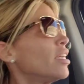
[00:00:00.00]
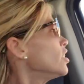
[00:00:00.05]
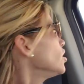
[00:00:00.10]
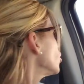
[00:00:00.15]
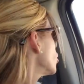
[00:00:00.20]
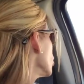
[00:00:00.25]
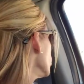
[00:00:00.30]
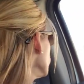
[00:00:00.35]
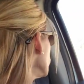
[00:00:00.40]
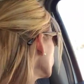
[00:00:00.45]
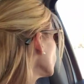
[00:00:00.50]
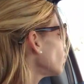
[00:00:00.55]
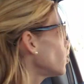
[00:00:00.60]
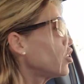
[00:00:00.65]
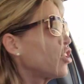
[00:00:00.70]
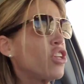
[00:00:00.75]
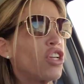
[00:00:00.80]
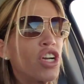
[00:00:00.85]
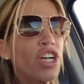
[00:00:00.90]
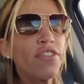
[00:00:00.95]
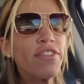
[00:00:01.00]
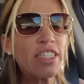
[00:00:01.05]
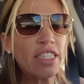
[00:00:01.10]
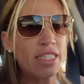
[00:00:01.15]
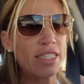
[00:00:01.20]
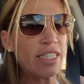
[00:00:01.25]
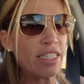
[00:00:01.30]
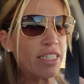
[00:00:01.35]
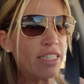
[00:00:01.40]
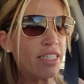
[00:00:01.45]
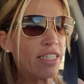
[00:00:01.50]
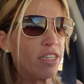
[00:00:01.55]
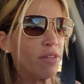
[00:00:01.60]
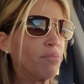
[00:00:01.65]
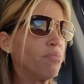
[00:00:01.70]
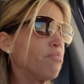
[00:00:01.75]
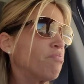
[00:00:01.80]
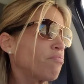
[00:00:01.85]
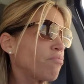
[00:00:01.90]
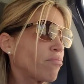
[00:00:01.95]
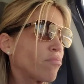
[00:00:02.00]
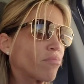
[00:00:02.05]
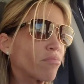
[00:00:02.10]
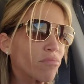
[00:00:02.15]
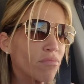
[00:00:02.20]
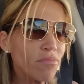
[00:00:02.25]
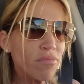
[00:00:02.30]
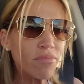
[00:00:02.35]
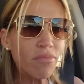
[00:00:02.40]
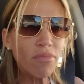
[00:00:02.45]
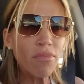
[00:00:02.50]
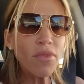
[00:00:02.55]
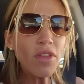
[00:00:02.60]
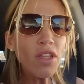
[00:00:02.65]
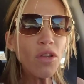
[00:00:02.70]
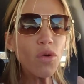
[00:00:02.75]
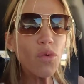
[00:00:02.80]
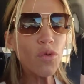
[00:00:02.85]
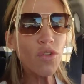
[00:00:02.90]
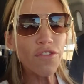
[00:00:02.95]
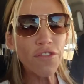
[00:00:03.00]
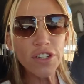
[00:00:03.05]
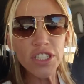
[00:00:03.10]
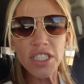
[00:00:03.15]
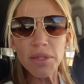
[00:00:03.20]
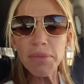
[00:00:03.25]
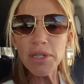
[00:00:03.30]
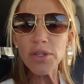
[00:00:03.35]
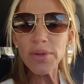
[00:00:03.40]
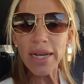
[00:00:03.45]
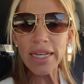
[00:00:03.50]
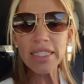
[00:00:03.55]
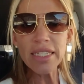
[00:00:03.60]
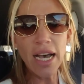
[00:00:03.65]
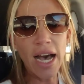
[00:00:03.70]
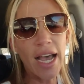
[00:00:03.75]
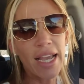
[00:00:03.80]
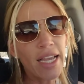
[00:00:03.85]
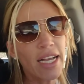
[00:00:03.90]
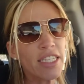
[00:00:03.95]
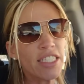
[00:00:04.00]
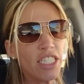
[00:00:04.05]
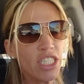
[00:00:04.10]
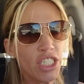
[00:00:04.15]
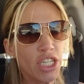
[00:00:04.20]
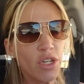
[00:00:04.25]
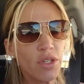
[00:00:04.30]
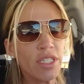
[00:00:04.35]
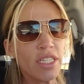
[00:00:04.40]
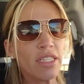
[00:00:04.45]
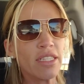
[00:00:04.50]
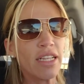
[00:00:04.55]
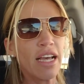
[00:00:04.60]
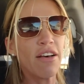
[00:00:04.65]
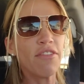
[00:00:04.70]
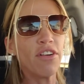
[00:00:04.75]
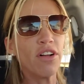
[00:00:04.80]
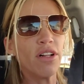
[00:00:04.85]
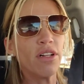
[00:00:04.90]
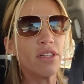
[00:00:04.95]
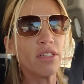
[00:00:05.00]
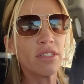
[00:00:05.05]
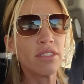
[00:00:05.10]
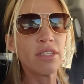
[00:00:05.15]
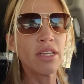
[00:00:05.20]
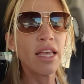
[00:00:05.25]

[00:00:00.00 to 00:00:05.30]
in terms of the nervous system, for someone who has a high oxytocin level,